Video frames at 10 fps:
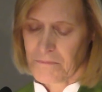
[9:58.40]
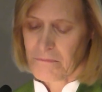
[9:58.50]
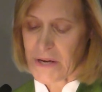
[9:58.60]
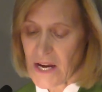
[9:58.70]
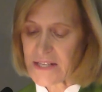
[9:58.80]

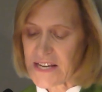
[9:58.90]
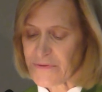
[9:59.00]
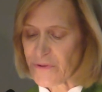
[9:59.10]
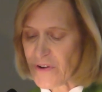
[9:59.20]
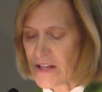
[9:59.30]
Because
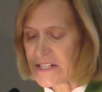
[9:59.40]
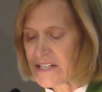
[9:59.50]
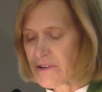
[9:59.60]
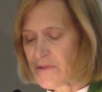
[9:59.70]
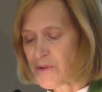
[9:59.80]
after
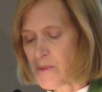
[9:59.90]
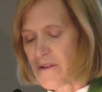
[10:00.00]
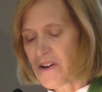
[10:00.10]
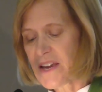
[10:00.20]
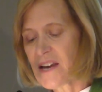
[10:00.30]
volunteering for my
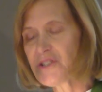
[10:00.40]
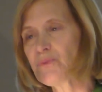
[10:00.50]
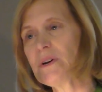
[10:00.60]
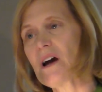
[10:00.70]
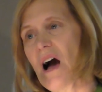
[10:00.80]

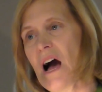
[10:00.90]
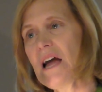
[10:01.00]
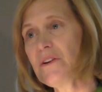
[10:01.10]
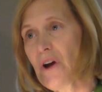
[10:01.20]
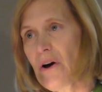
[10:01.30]
vacation week,
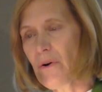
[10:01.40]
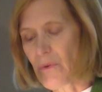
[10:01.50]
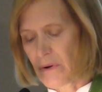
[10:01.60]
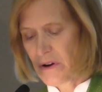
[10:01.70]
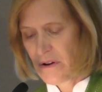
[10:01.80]
I
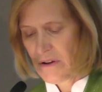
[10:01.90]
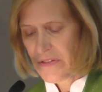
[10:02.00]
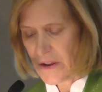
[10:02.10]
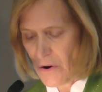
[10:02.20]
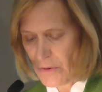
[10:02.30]
know
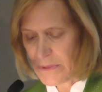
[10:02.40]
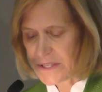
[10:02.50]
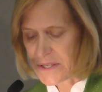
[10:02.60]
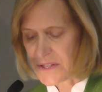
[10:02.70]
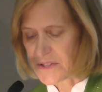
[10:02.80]
that
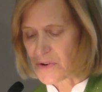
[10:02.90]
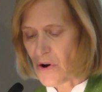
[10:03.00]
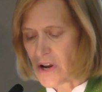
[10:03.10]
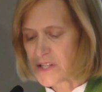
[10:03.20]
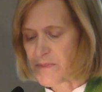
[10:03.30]
homelessness is caused